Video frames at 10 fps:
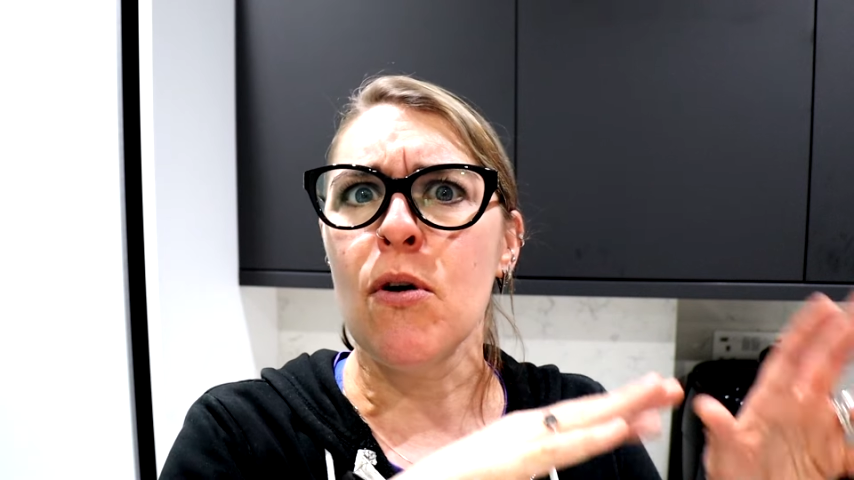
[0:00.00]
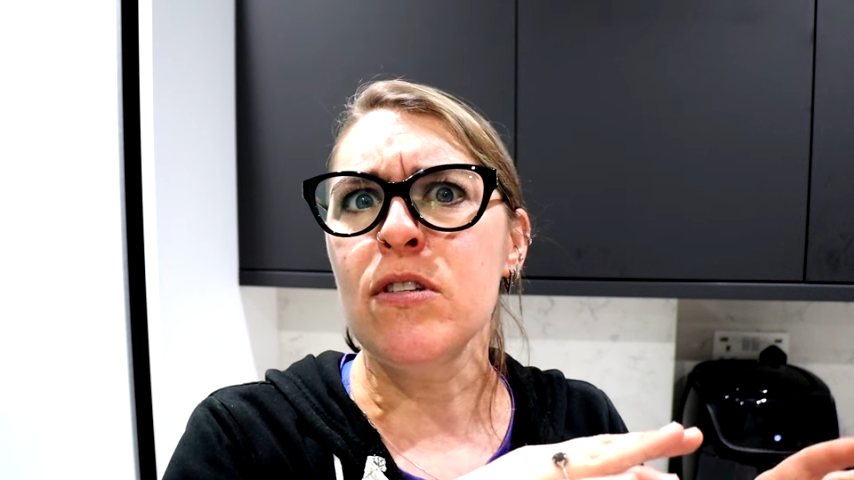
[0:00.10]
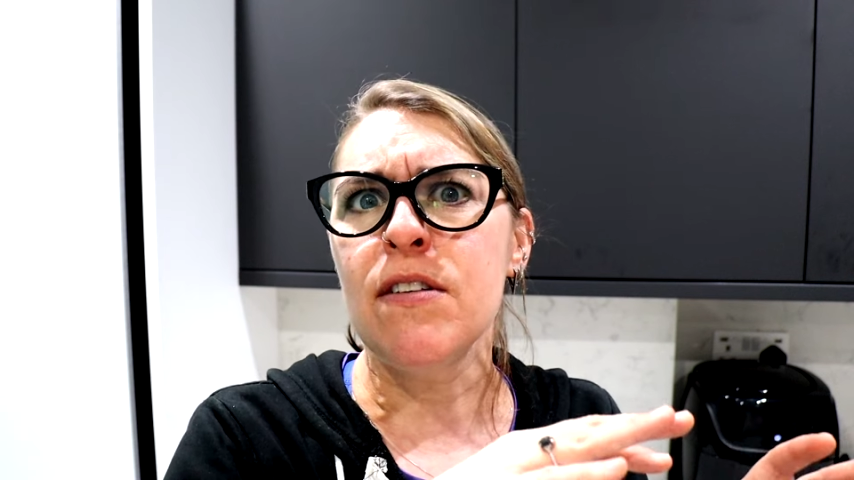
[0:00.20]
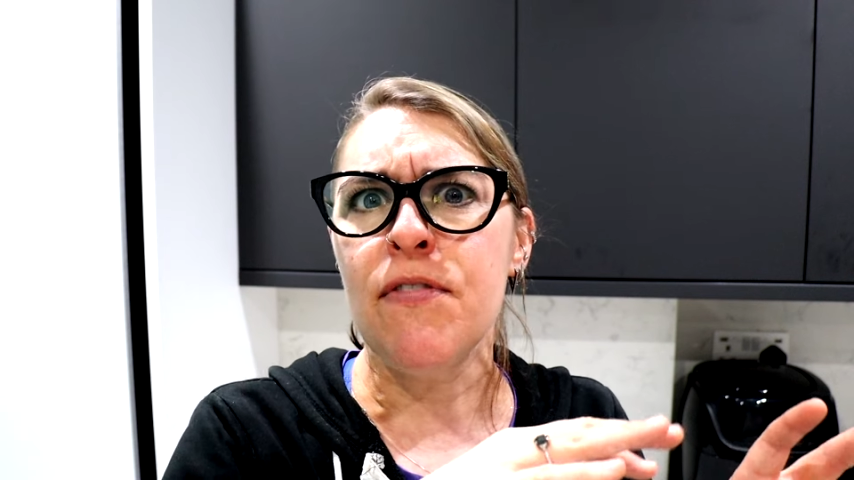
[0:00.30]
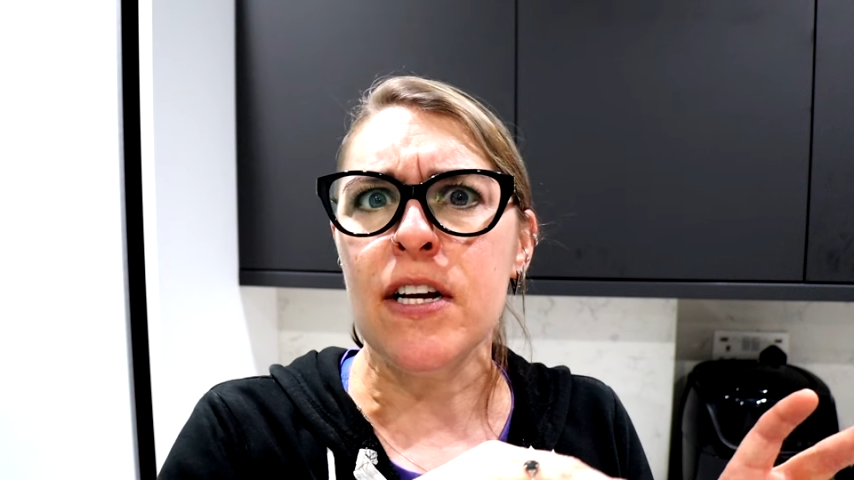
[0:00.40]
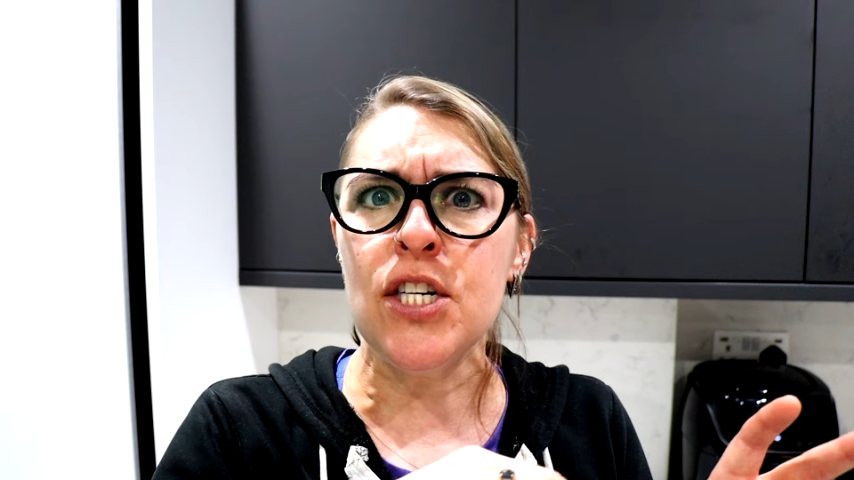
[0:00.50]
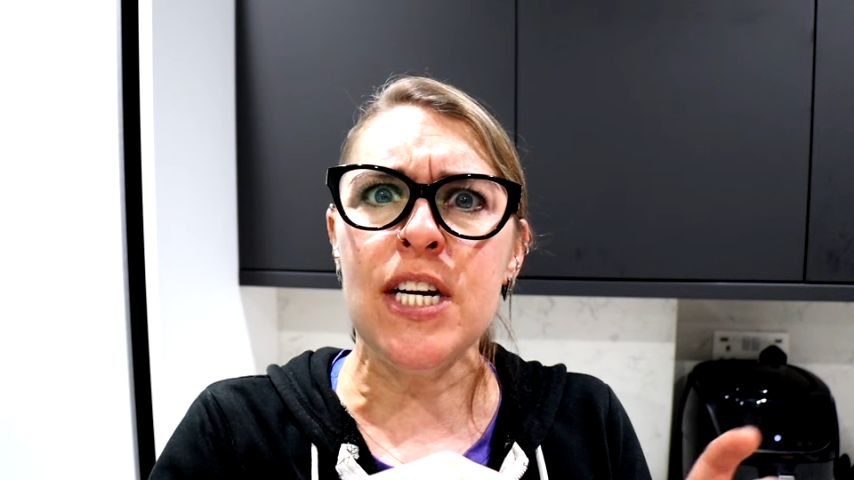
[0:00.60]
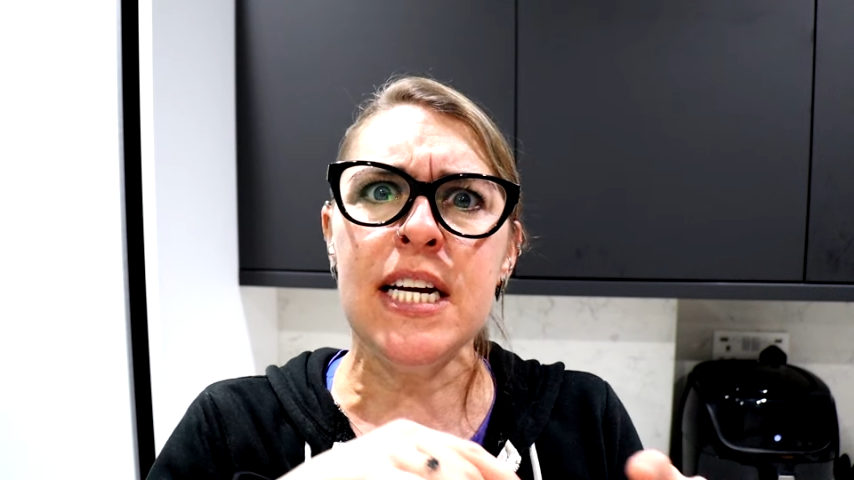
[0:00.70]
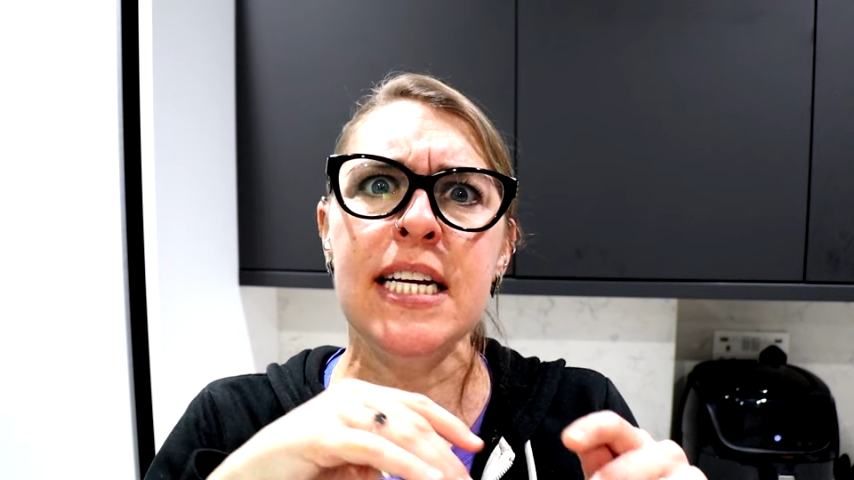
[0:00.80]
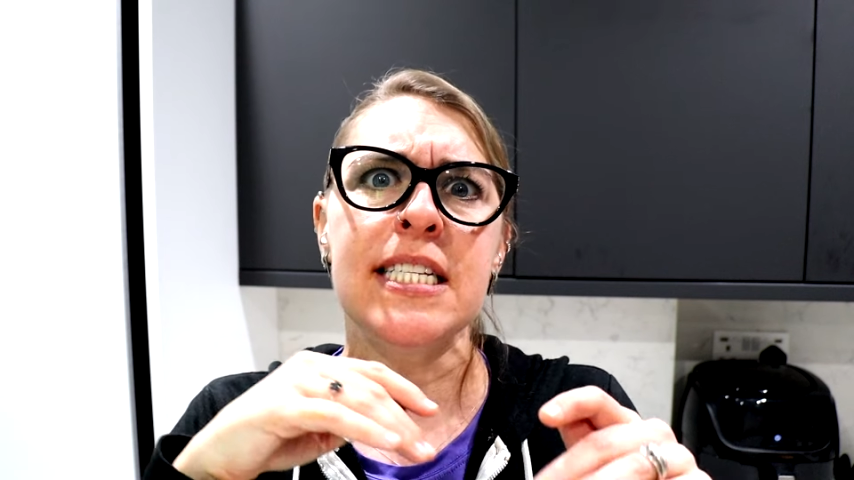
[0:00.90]
roasted
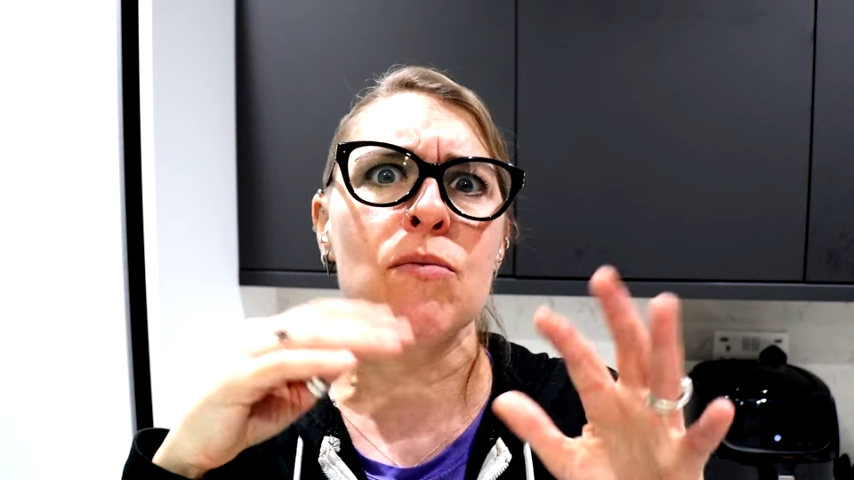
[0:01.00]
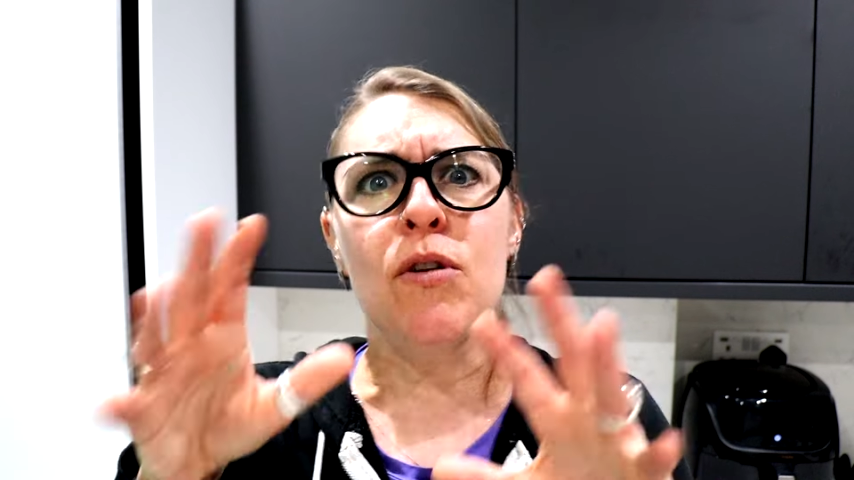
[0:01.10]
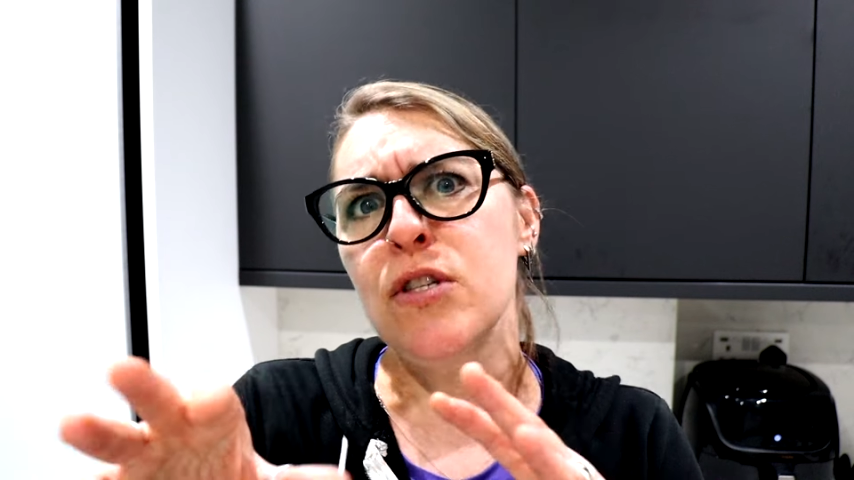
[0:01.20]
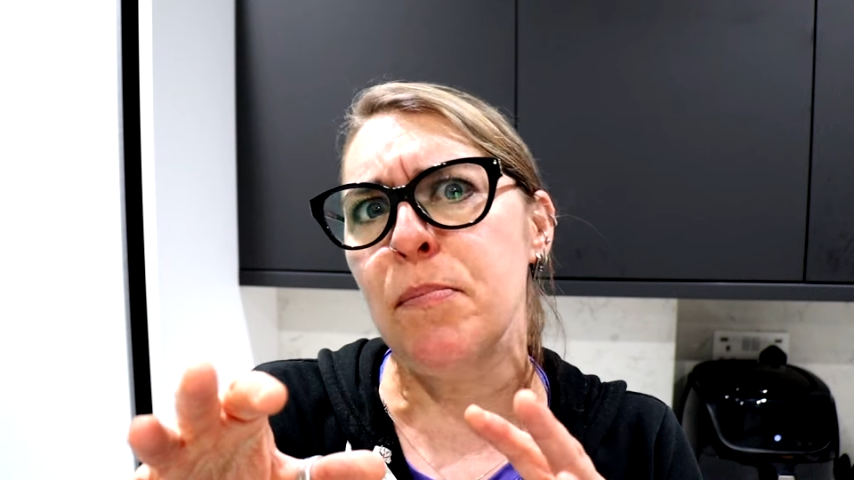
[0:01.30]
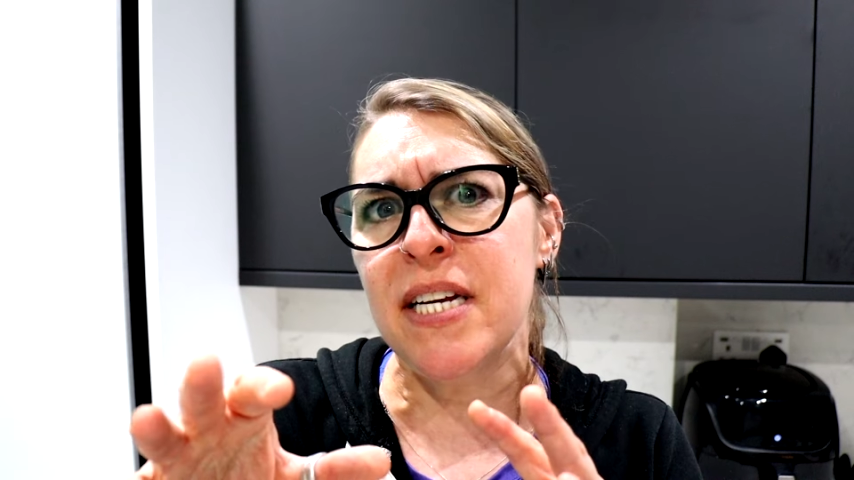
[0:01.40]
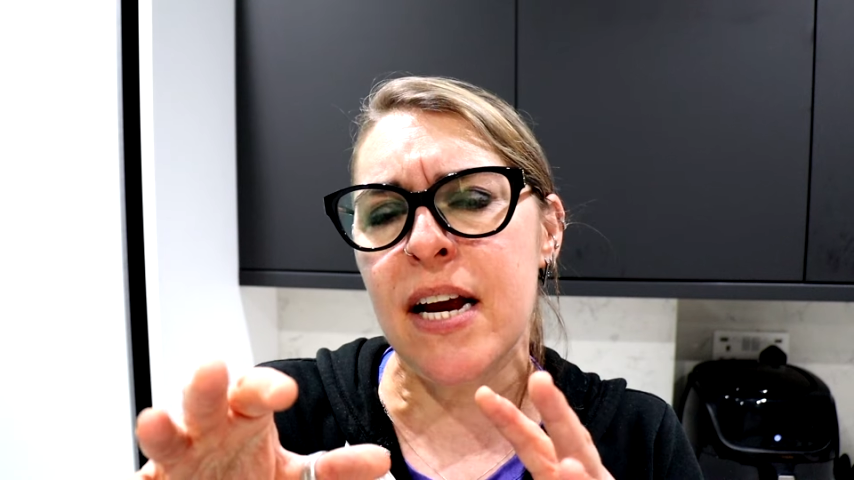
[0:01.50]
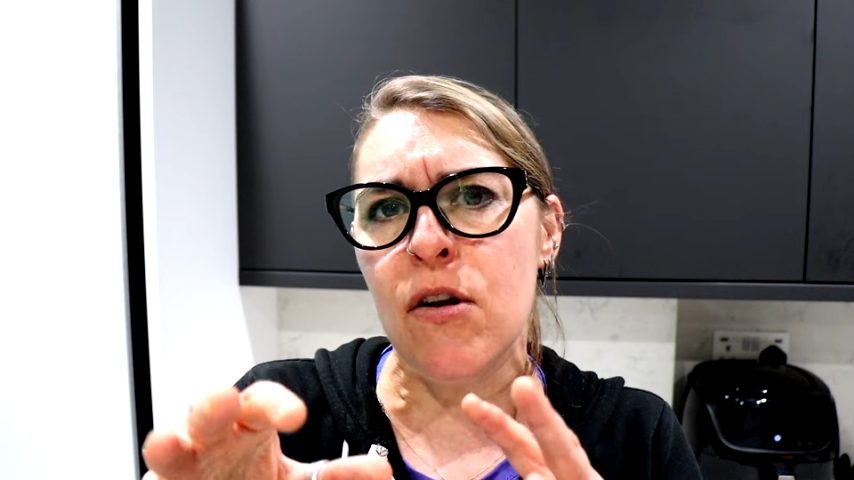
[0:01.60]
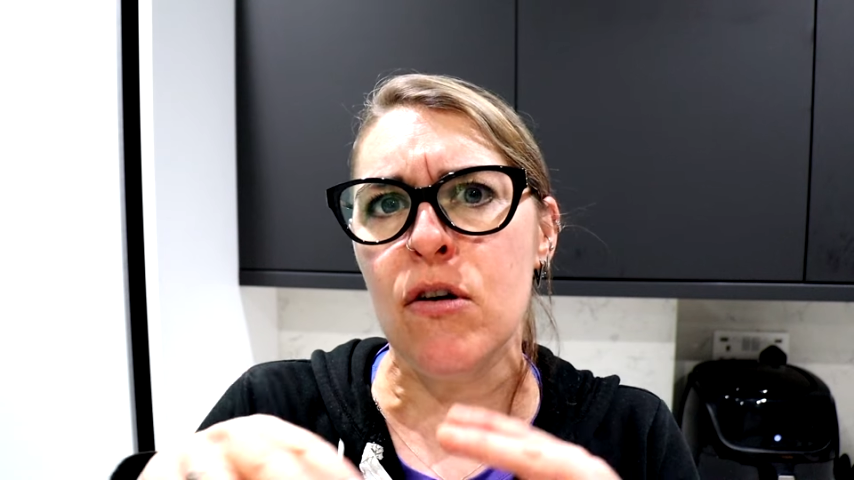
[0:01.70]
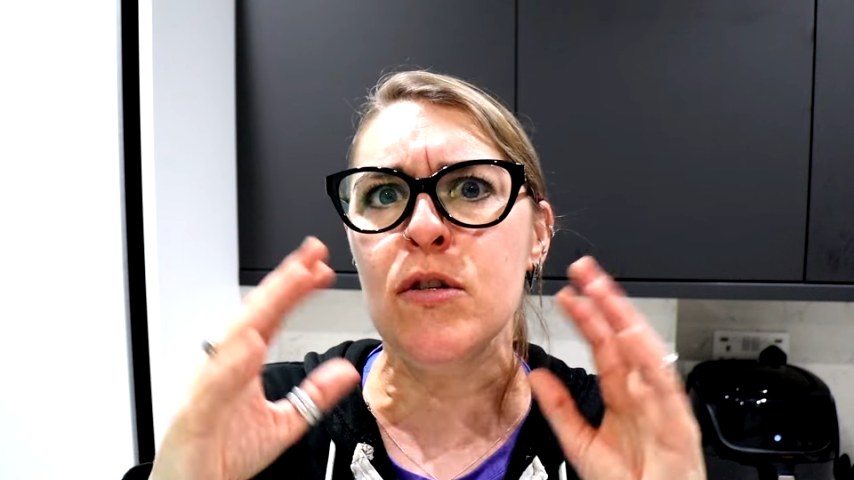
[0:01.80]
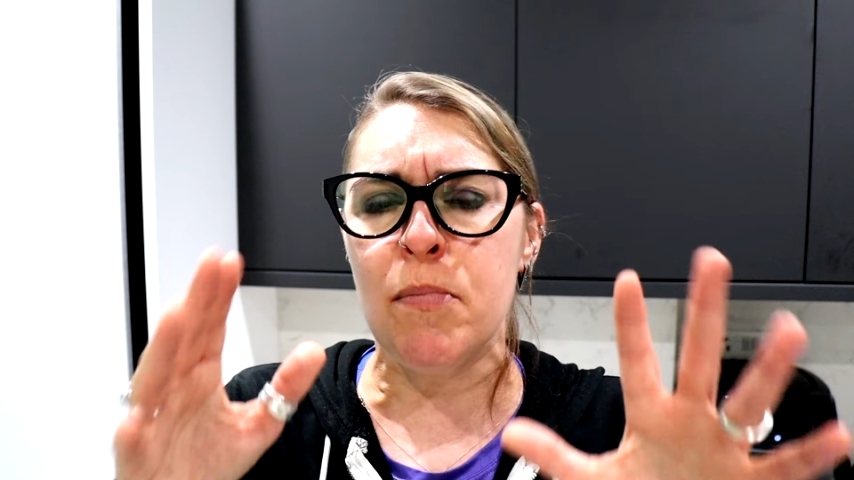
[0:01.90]
veggies and roasted potatoes,